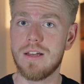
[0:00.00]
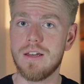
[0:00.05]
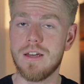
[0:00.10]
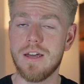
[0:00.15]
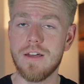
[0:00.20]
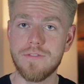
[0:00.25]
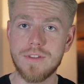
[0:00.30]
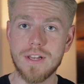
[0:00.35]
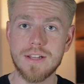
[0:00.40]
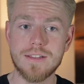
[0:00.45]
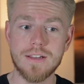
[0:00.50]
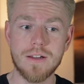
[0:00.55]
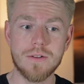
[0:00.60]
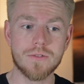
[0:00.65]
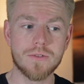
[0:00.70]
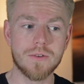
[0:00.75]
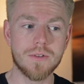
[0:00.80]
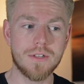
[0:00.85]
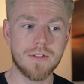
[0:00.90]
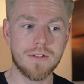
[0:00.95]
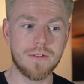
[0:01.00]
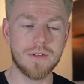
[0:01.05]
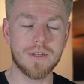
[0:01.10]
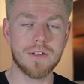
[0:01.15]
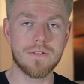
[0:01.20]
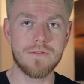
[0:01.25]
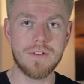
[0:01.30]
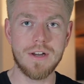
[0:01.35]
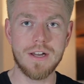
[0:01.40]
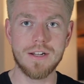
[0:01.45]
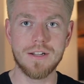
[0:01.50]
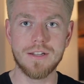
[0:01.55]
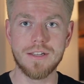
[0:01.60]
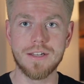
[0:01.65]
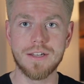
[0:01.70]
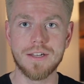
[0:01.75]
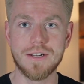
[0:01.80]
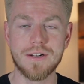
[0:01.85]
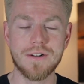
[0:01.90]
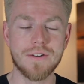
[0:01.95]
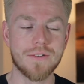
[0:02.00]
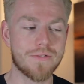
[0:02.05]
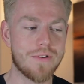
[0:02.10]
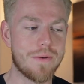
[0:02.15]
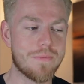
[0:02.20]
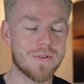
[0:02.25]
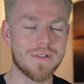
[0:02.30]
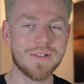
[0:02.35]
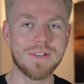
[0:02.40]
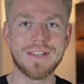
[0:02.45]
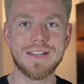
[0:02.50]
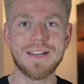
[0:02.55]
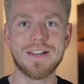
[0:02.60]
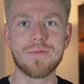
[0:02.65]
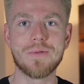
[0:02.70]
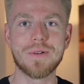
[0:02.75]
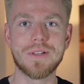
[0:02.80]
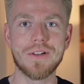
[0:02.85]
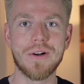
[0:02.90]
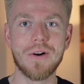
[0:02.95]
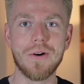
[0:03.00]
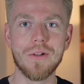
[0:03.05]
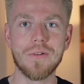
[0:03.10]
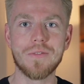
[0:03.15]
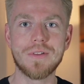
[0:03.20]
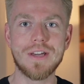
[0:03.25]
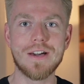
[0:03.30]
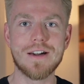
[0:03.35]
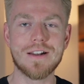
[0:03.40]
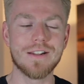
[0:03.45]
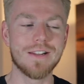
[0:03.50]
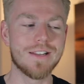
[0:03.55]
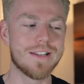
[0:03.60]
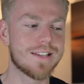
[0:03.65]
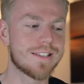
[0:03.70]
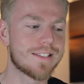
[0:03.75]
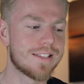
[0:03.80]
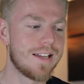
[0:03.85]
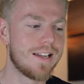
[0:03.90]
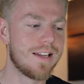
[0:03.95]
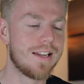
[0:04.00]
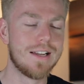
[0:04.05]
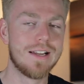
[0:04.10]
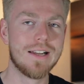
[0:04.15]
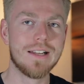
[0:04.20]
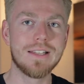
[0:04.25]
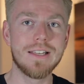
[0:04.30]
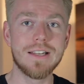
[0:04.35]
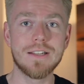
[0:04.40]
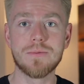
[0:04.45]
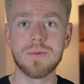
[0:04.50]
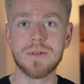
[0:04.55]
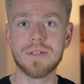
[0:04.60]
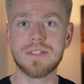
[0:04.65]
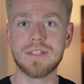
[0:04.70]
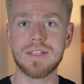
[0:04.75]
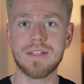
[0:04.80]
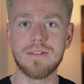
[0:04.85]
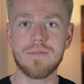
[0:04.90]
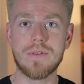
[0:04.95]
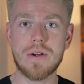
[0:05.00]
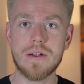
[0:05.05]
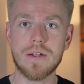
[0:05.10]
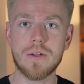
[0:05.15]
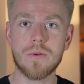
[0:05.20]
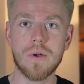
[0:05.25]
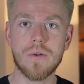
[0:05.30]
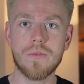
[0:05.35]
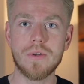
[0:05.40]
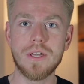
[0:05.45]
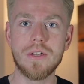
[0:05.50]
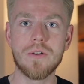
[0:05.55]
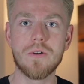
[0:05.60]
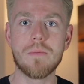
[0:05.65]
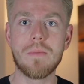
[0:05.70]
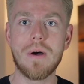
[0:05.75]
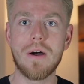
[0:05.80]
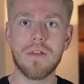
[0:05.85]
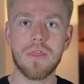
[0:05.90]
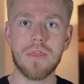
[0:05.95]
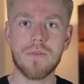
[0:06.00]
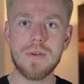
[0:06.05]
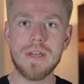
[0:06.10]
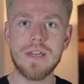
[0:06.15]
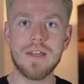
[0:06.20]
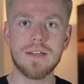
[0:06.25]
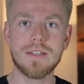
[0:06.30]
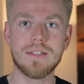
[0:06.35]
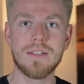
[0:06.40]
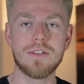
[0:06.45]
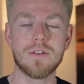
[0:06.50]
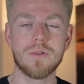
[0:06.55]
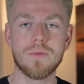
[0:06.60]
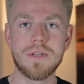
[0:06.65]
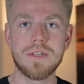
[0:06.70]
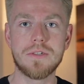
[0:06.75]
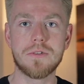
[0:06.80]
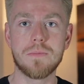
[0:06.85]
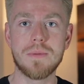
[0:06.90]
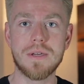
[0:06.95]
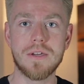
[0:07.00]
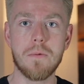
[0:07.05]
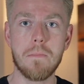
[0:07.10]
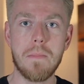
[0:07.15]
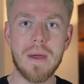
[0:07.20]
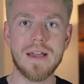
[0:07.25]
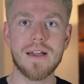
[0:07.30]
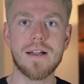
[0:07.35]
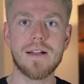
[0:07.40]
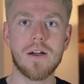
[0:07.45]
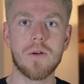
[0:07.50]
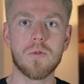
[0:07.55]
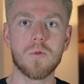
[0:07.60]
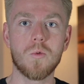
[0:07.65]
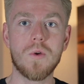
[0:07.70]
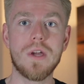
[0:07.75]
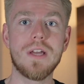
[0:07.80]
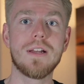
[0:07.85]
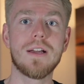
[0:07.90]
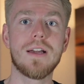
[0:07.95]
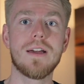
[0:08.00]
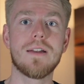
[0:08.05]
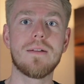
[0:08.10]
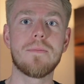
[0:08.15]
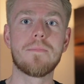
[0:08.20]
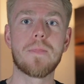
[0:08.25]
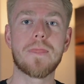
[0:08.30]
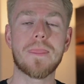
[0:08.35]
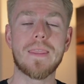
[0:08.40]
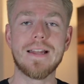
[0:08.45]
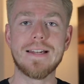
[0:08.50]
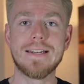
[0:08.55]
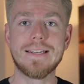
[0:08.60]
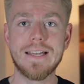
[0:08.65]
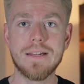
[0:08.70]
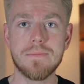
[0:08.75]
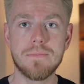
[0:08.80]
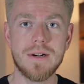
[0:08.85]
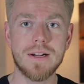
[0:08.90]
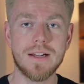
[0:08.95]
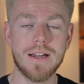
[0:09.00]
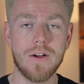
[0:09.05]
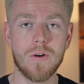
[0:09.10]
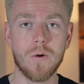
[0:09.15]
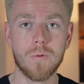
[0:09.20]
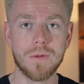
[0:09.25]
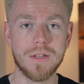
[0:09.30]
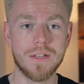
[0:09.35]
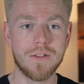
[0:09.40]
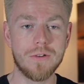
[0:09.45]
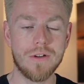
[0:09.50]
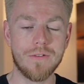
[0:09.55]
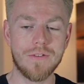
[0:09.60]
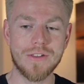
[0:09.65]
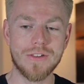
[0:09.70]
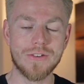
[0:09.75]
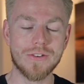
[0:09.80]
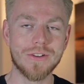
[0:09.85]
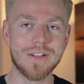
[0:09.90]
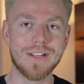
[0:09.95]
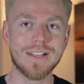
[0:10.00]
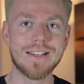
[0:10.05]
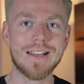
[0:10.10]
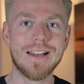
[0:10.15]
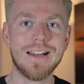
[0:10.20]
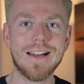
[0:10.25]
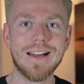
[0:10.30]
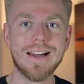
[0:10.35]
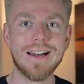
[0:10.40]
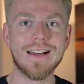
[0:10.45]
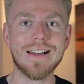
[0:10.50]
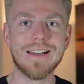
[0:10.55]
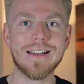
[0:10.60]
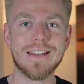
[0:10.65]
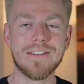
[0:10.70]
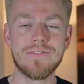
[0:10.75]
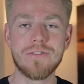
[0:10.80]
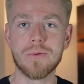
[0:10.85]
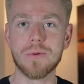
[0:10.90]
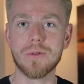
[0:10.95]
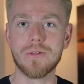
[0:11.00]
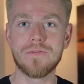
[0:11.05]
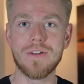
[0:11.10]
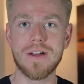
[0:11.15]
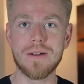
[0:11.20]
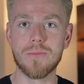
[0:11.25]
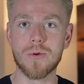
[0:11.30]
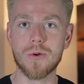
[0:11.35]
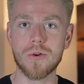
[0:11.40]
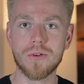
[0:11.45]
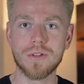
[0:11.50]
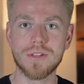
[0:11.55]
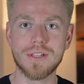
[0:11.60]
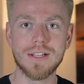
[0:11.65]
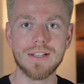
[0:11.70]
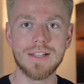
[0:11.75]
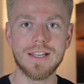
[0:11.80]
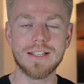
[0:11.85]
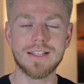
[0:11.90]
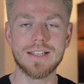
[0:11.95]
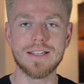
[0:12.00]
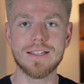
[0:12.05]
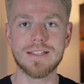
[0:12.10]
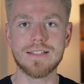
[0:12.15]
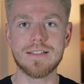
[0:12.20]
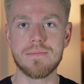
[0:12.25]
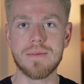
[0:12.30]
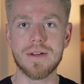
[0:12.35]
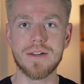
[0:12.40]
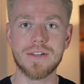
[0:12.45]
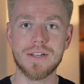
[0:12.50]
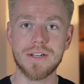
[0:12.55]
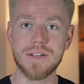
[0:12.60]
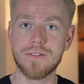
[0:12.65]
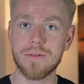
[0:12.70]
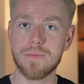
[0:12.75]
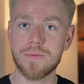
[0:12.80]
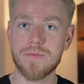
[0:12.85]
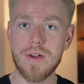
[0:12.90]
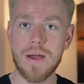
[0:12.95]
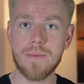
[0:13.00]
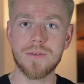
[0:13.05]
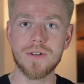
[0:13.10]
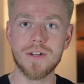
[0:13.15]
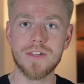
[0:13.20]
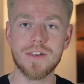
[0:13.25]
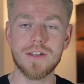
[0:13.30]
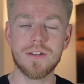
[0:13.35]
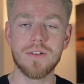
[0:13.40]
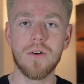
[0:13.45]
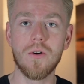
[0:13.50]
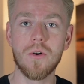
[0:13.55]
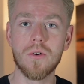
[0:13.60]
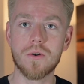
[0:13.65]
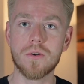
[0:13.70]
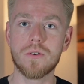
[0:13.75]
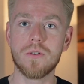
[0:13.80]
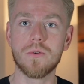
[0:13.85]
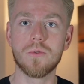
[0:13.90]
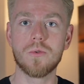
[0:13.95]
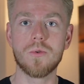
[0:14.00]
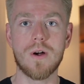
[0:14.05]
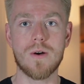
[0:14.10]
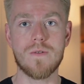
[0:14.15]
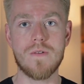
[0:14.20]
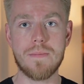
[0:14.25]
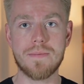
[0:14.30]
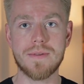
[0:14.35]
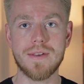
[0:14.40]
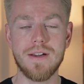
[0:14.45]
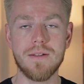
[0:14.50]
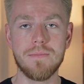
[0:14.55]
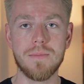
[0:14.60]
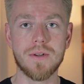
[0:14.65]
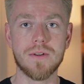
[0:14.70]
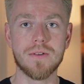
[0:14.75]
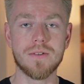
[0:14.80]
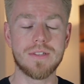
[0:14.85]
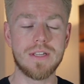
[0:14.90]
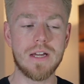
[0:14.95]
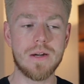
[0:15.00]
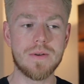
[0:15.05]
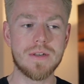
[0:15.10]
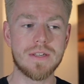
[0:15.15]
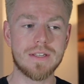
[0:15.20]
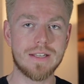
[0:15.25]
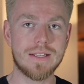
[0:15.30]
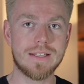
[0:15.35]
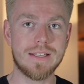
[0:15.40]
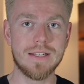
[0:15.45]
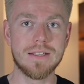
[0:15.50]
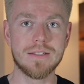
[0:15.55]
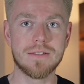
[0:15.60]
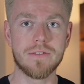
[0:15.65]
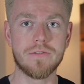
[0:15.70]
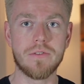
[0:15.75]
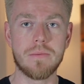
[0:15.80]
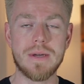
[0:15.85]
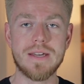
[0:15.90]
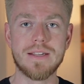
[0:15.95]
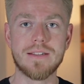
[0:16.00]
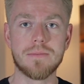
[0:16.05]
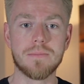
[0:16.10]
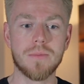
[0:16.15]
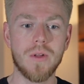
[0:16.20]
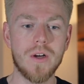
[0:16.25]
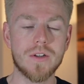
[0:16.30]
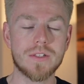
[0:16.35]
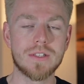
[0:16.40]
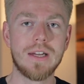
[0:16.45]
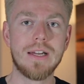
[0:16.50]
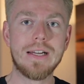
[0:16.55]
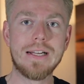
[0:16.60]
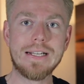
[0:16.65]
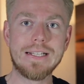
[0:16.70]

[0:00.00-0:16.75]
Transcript: If that sounds good, you can find a link in the description together with all of the other links. This was a very quick video about 3 essential ways to make your bank account great again in Denmark. I hope that you have enjoyed it. If you want to find more content like this, then make sure to subscribe to the channel or go to our website, because there is tons of amazing blogs.